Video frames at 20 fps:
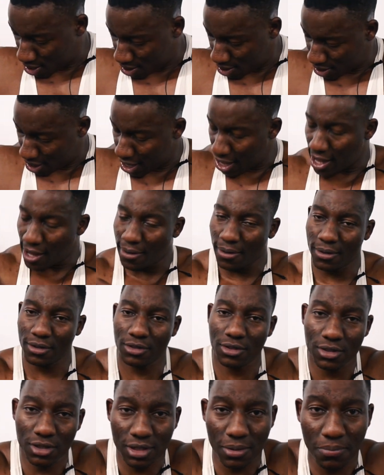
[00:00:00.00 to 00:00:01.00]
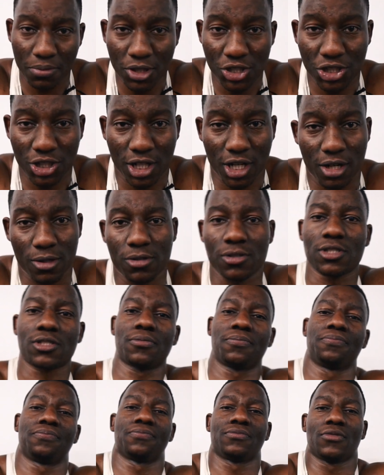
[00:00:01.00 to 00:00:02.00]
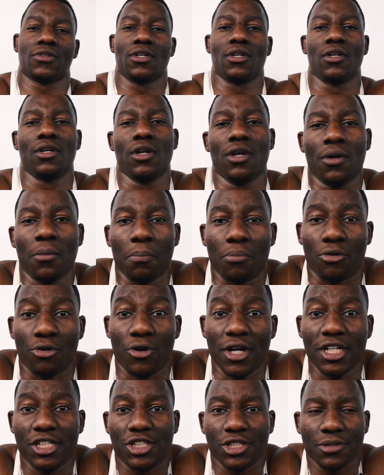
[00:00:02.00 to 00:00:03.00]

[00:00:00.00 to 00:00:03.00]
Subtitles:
yeah, doing some preacher curls. Reach.